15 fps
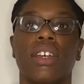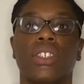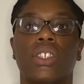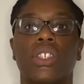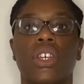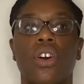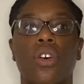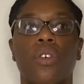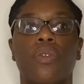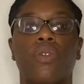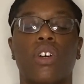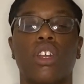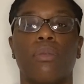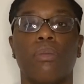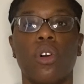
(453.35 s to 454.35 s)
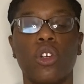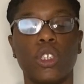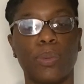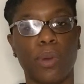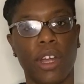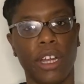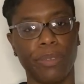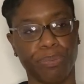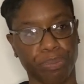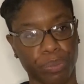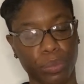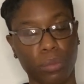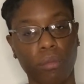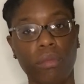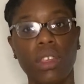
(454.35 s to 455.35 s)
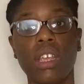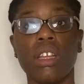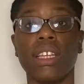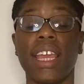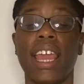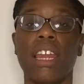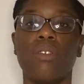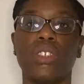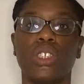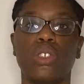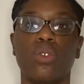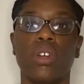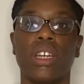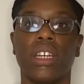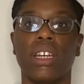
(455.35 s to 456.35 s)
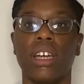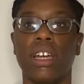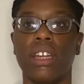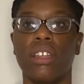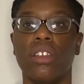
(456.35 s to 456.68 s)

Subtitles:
So for the most part, Hannah was doing good,